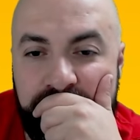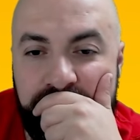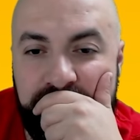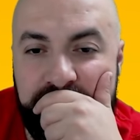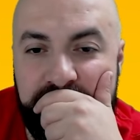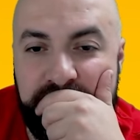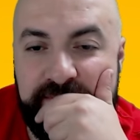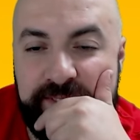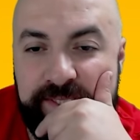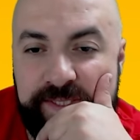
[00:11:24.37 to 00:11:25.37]
What number
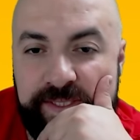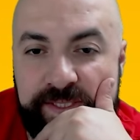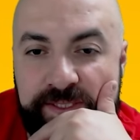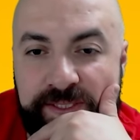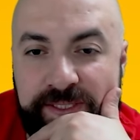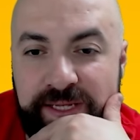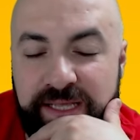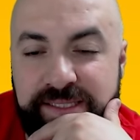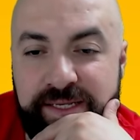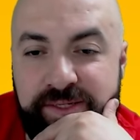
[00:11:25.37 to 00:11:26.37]
was this?
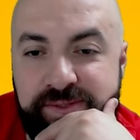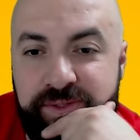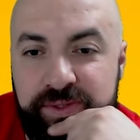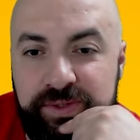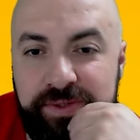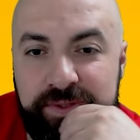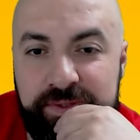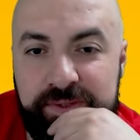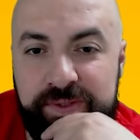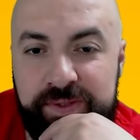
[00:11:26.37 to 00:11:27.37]
Ninetales new?
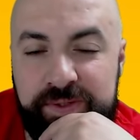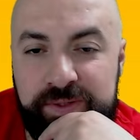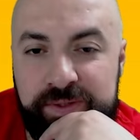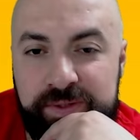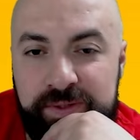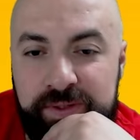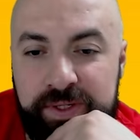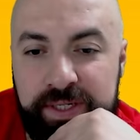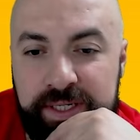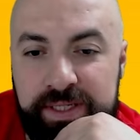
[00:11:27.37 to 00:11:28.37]

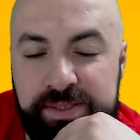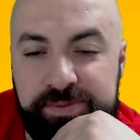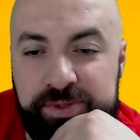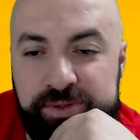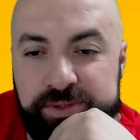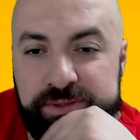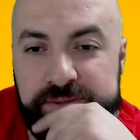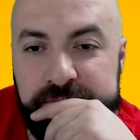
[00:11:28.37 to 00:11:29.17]
Okay, that's pretty good.